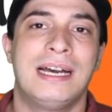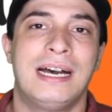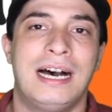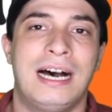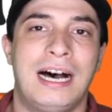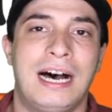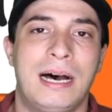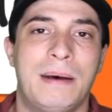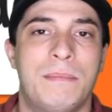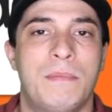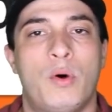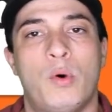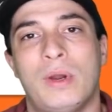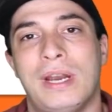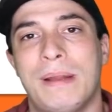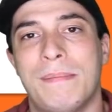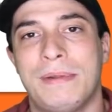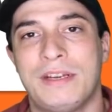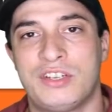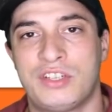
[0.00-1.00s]
or
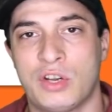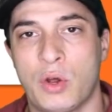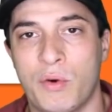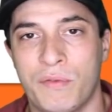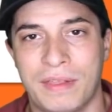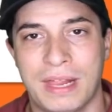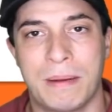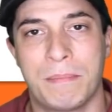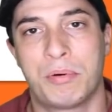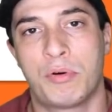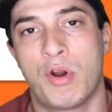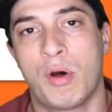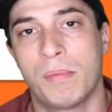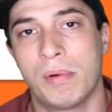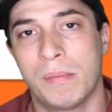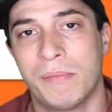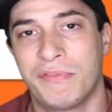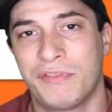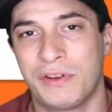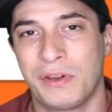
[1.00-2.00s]
let me solve that
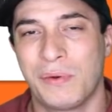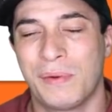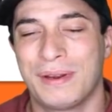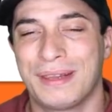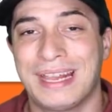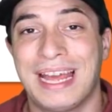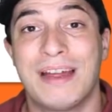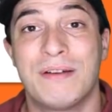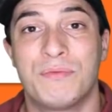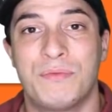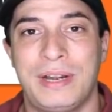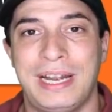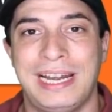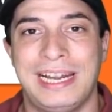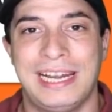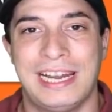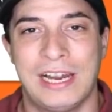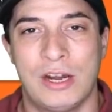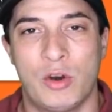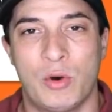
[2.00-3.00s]
problem for you, and that really
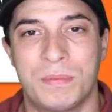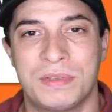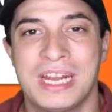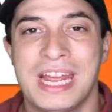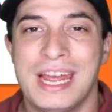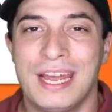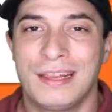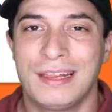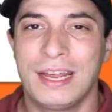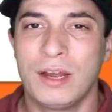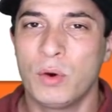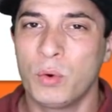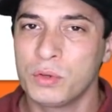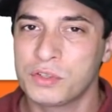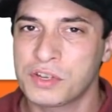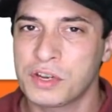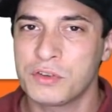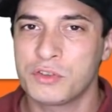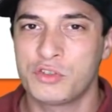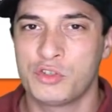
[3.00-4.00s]
helps. They're
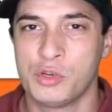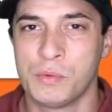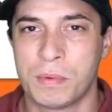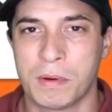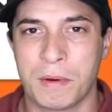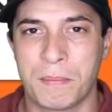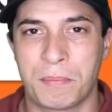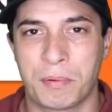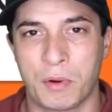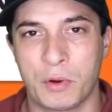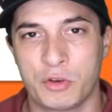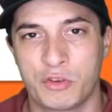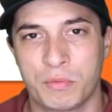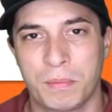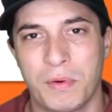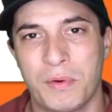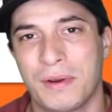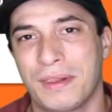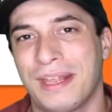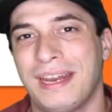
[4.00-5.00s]
also super
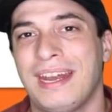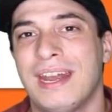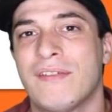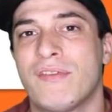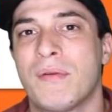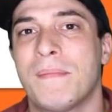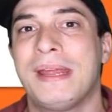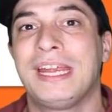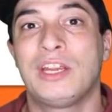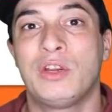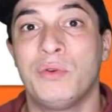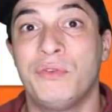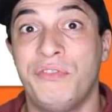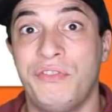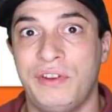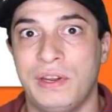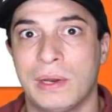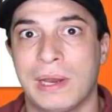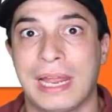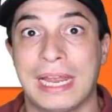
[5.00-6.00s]
approachable, and they never make you
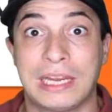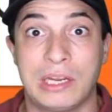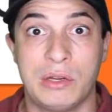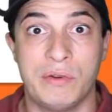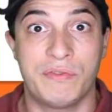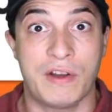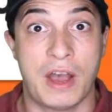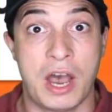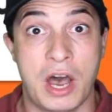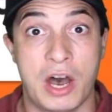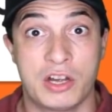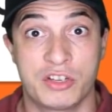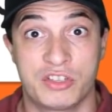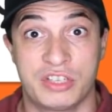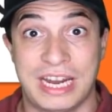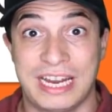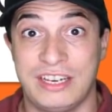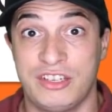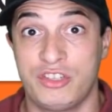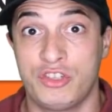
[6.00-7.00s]
feel like you've asked
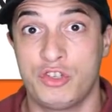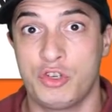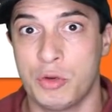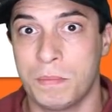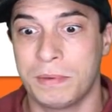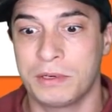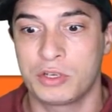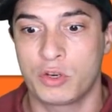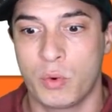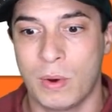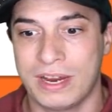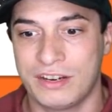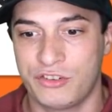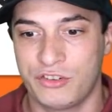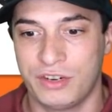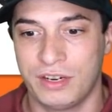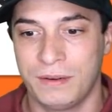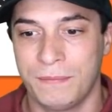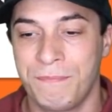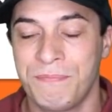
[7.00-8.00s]
a stupid
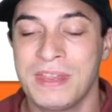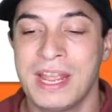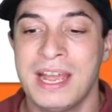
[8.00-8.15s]
question.